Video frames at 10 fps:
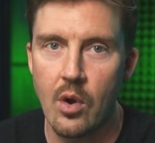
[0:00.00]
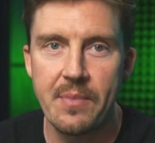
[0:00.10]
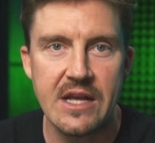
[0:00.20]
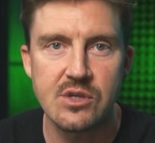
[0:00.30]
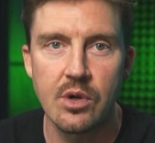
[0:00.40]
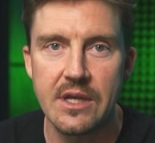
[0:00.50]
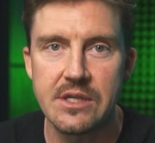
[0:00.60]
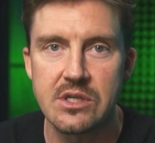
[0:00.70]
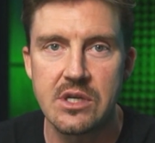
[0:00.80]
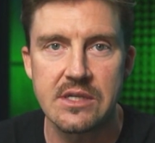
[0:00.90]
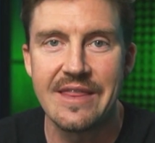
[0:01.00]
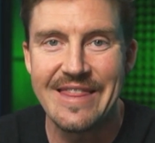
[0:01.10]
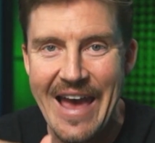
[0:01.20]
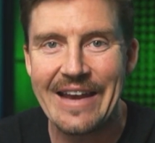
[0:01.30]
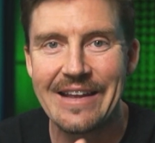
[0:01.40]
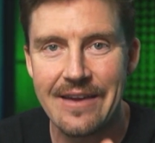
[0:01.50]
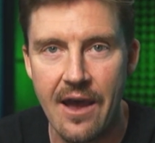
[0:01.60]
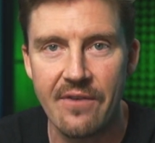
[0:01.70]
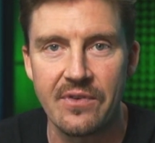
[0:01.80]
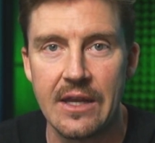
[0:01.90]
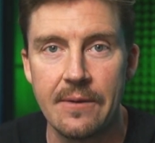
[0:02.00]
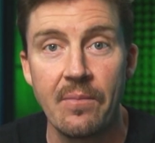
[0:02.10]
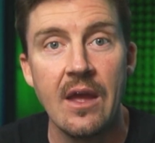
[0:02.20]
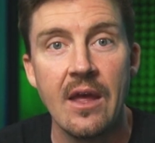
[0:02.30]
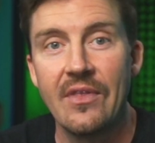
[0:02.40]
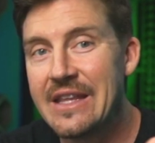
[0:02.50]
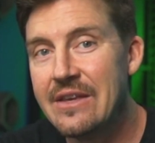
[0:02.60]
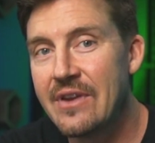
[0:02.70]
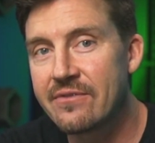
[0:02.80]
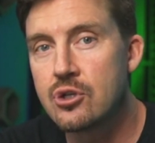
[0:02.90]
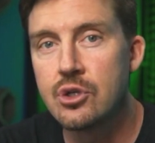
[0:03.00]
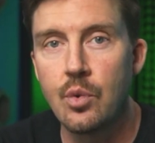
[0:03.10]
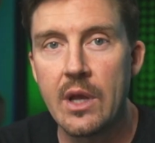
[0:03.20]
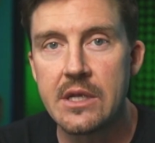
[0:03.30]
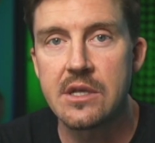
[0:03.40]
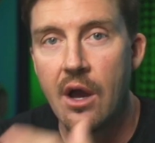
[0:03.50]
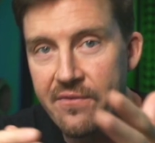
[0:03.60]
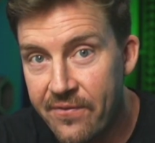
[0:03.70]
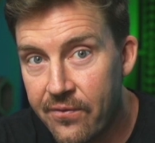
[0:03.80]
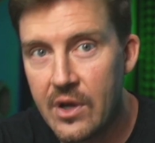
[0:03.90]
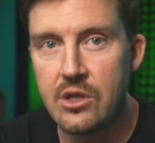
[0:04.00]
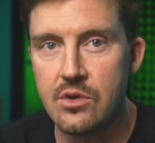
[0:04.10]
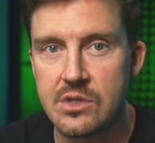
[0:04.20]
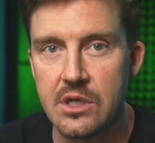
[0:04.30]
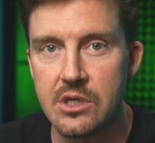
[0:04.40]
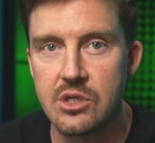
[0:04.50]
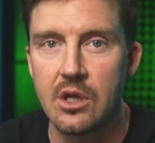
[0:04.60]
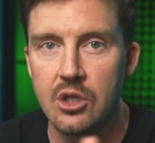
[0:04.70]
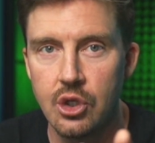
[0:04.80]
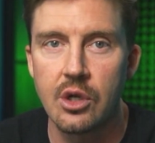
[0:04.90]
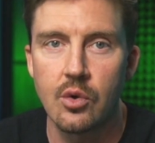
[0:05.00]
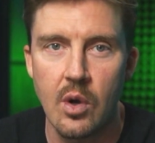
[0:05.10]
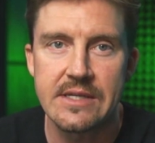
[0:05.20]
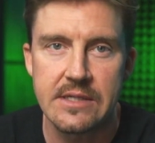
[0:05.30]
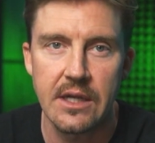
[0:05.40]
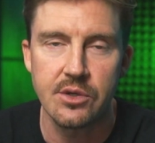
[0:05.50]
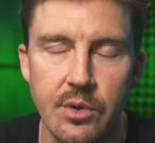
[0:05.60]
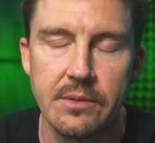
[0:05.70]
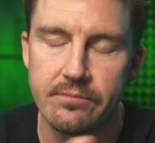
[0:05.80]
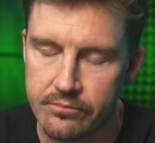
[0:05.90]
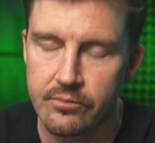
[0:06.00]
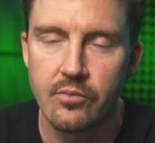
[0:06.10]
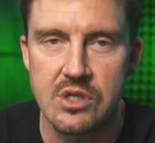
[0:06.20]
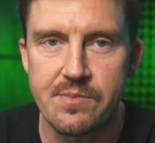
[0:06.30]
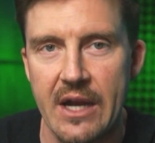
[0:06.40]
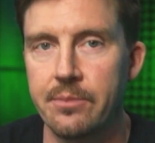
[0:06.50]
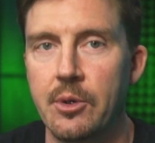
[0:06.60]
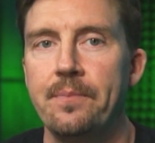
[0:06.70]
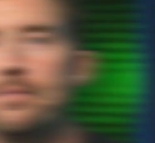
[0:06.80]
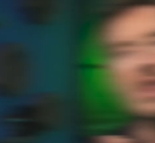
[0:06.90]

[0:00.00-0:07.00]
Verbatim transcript: 1Password is just that confident that even after two weeks of free usage, you're gonna wanna stick to it respectable.